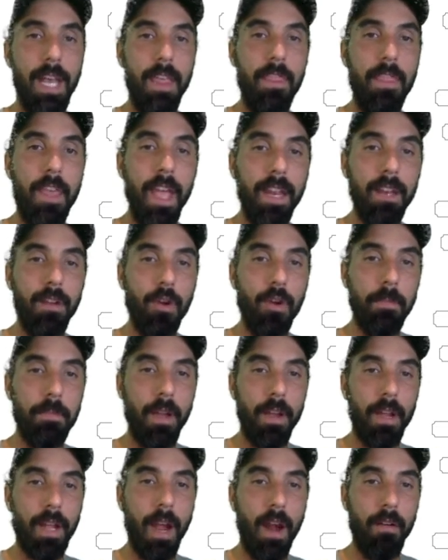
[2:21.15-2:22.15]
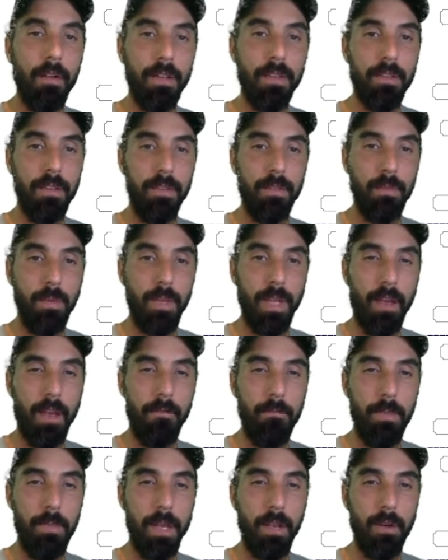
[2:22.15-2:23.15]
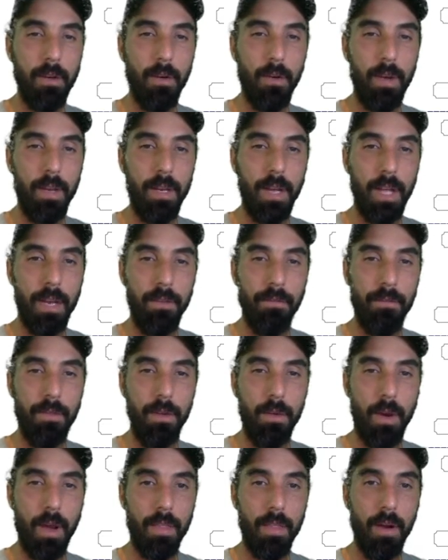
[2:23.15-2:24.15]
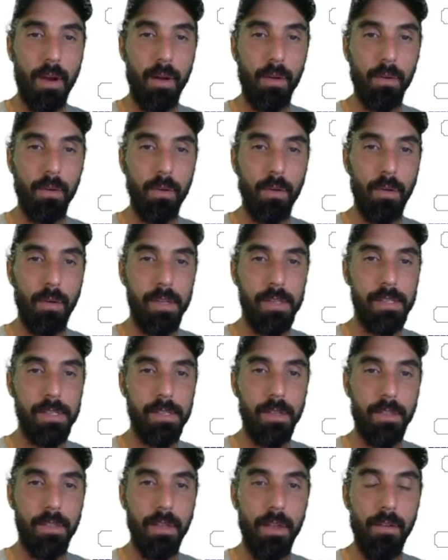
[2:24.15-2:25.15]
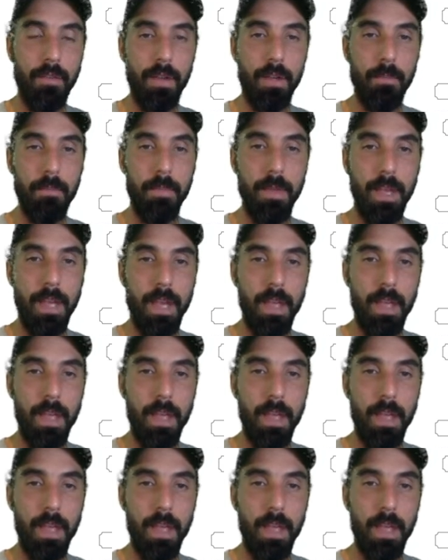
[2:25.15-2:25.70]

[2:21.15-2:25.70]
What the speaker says: Then cryptocurrencies, we have Bitcoin and a few other altcoins and Ethereum.